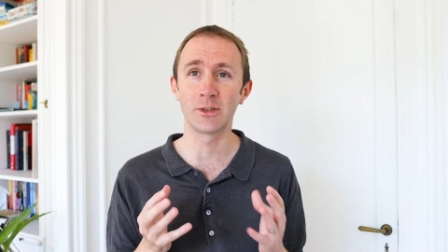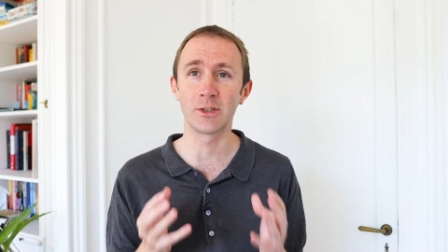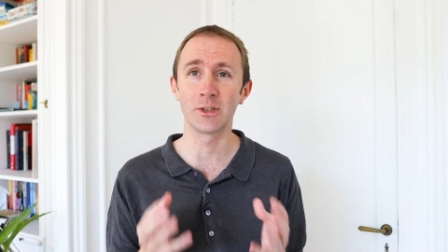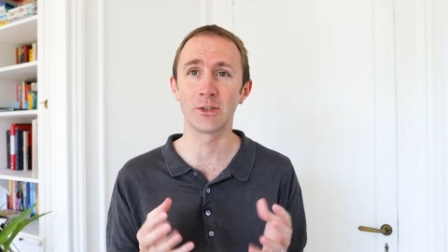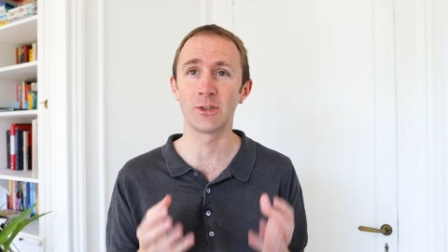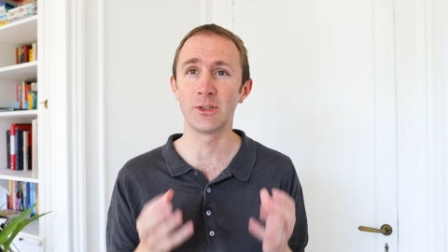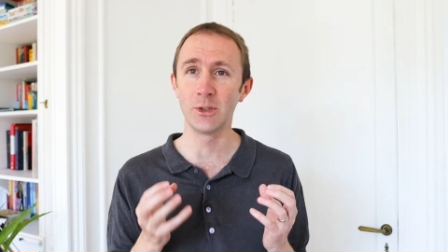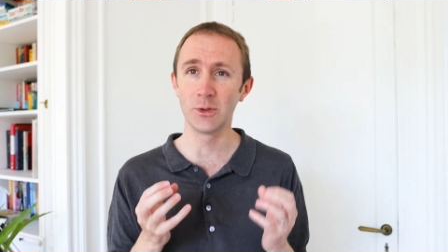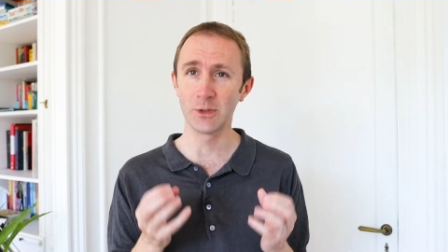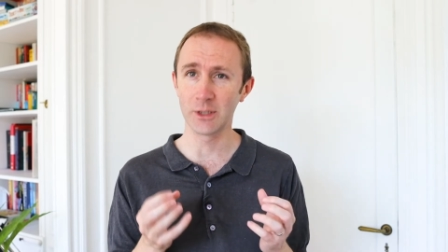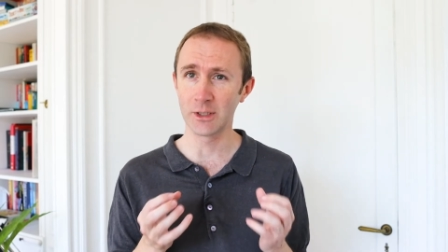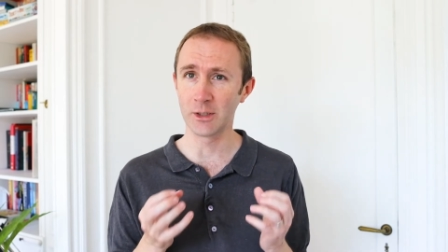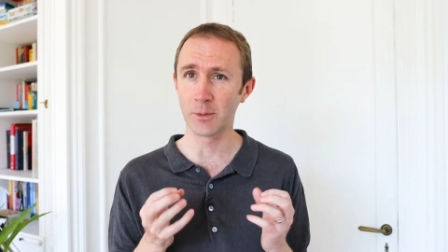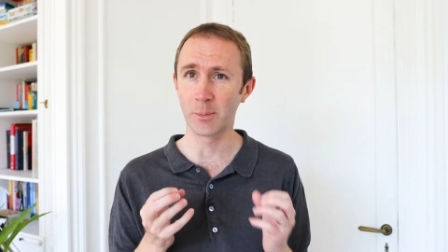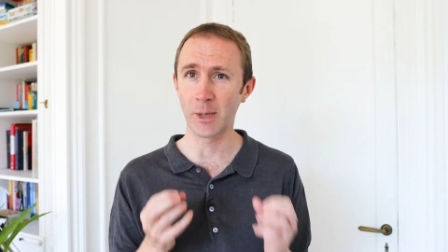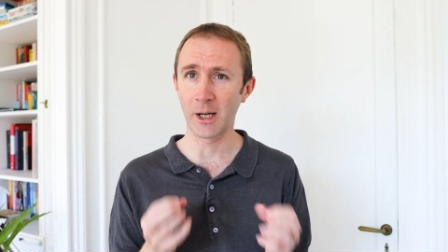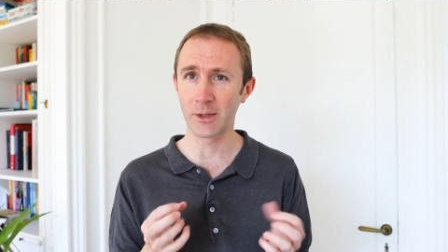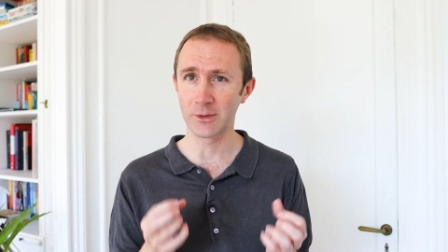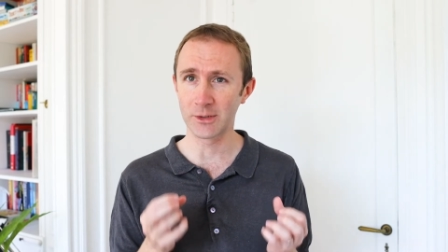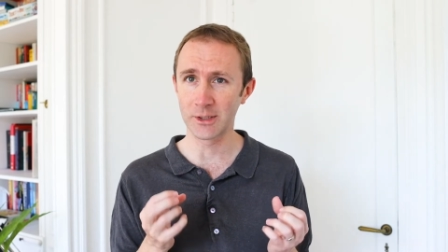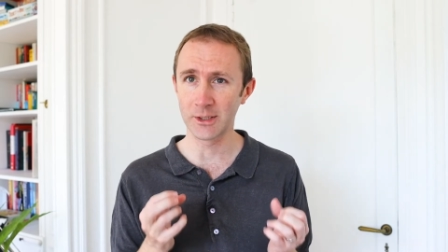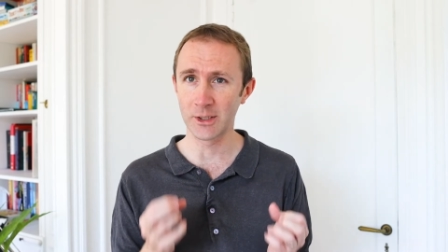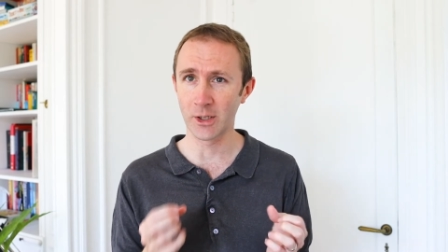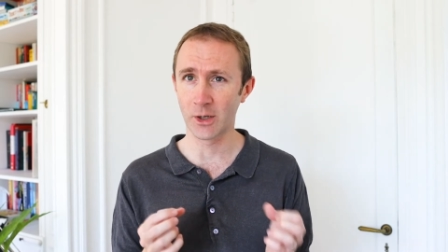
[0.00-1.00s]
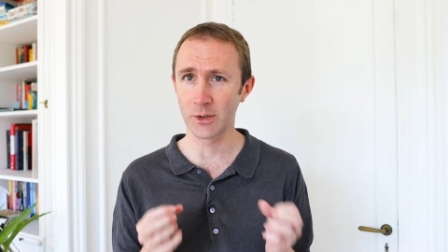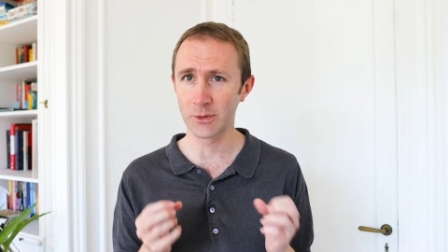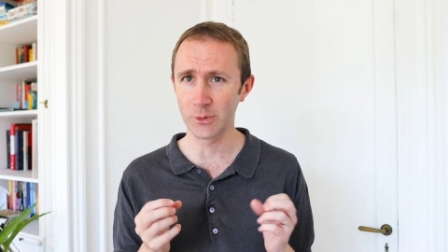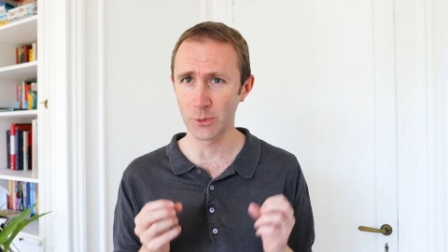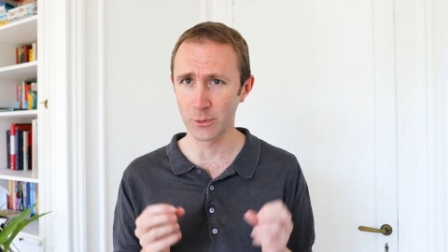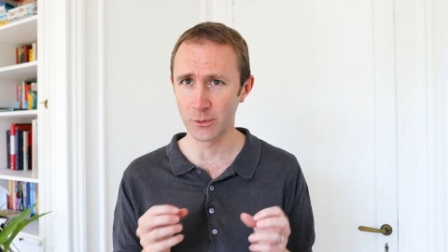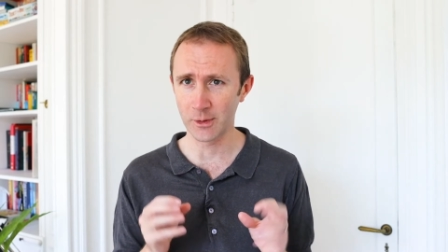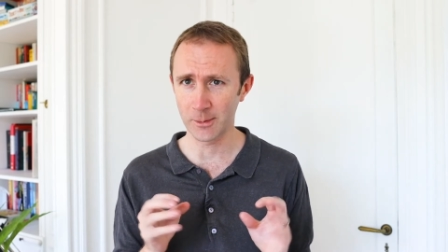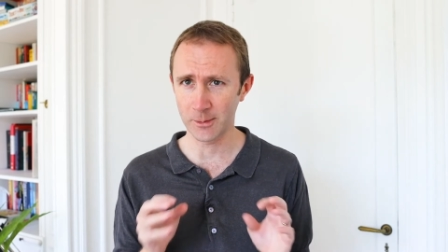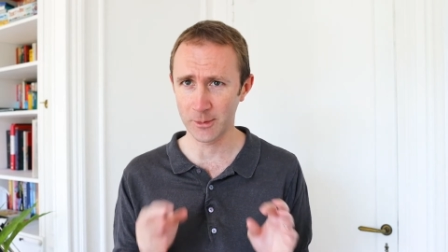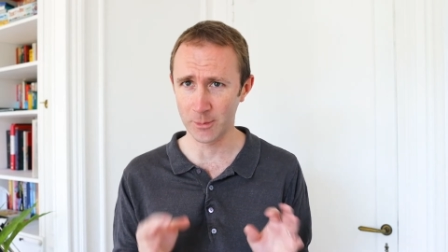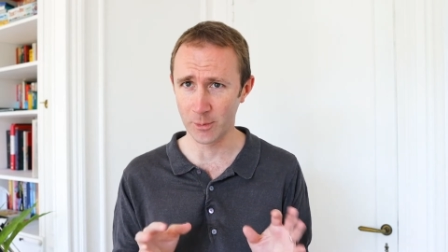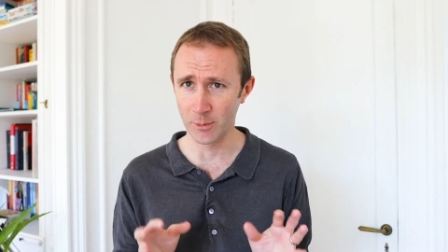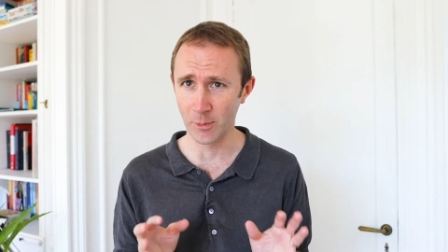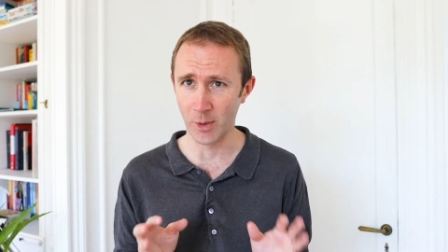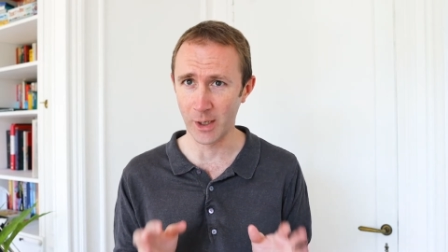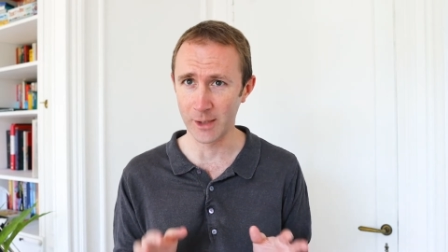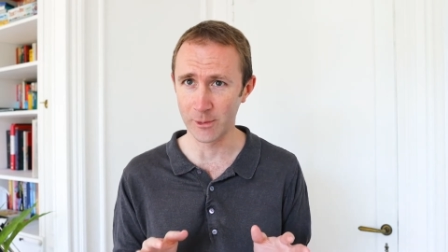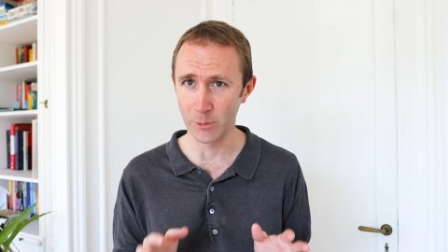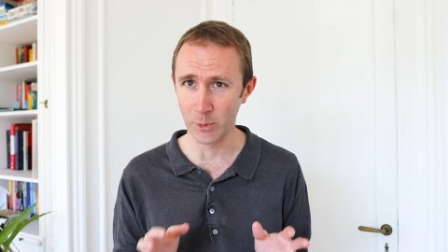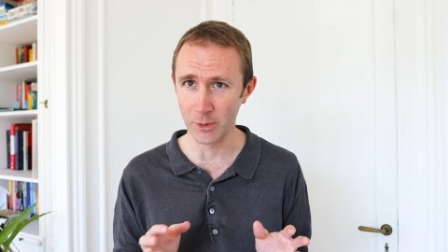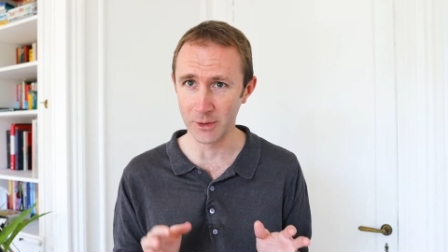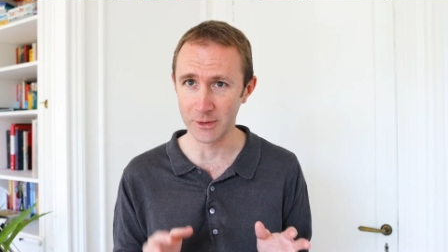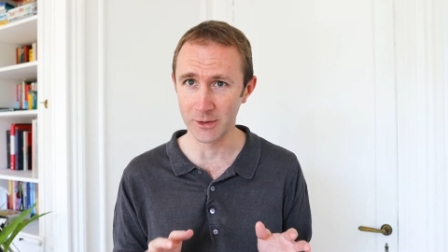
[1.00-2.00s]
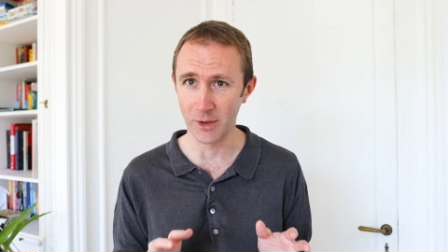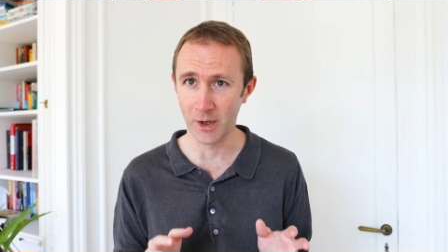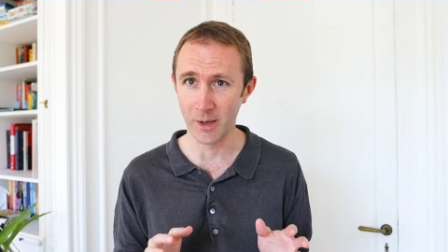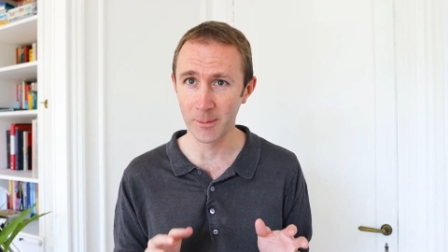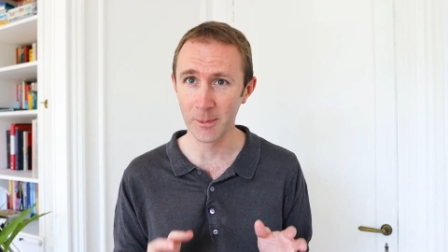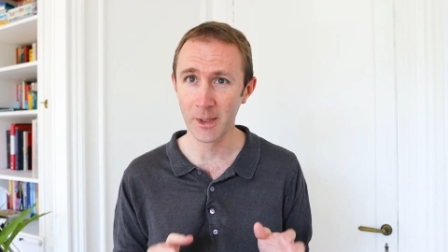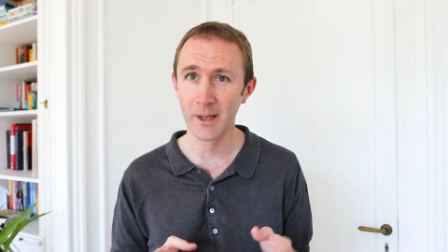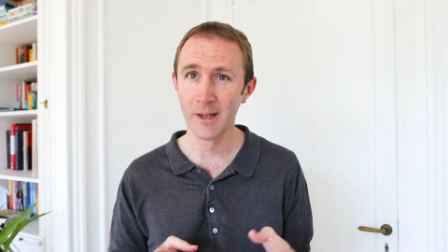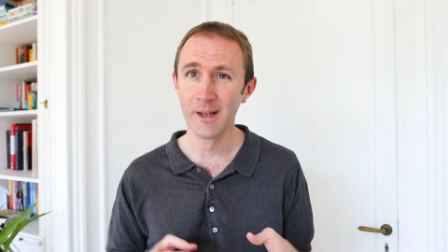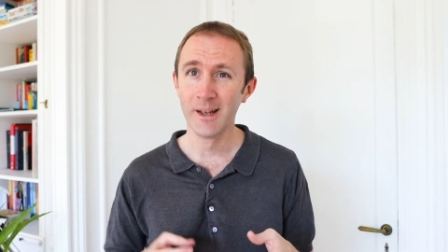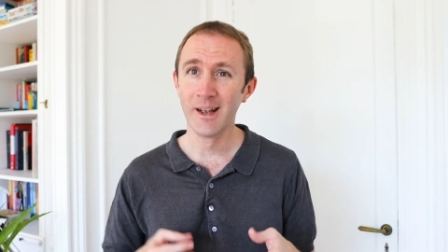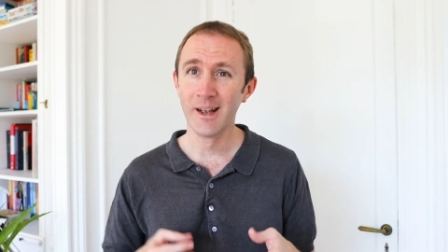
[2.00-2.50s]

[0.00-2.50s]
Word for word: just using the Bouncy Castle FIPS provider all the time.